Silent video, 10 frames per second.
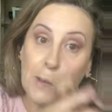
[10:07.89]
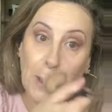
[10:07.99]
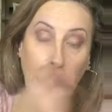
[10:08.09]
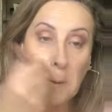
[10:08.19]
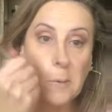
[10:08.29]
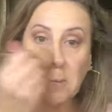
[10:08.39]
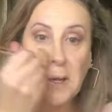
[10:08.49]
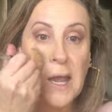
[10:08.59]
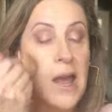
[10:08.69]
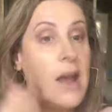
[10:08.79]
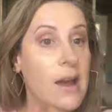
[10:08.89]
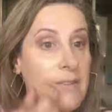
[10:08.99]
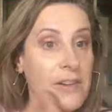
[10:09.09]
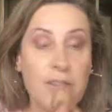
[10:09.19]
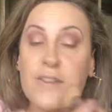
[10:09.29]
So we
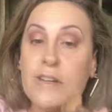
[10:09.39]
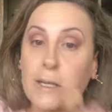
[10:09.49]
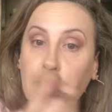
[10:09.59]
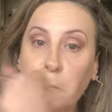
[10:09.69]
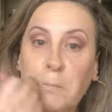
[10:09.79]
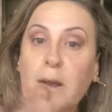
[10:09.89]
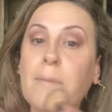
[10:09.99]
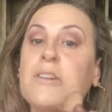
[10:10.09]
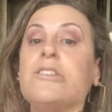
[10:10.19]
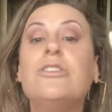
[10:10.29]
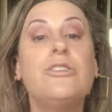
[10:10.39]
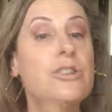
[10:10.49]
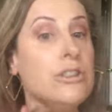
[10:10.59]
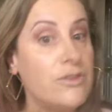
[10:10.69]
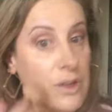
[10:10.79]
have three different primers to
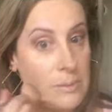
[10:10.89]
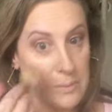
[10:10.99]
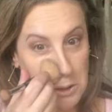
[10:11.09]
choose from.